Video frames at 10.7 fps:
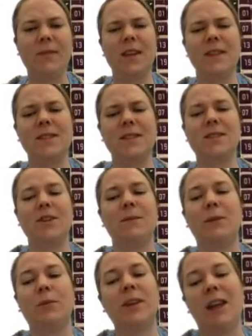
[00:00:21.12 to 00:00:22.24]
This is going to be
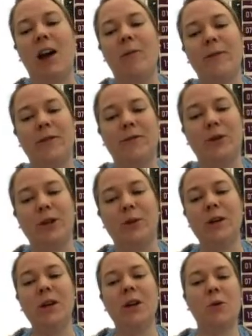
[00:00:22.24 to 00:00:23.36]
really helpful for you
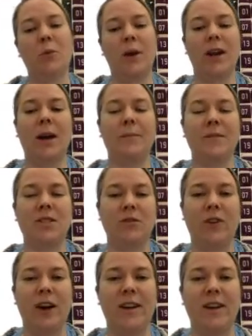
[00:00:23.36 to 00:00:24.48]
when it comes to
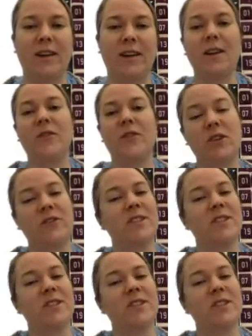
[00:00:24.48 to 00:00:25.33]
finding the surface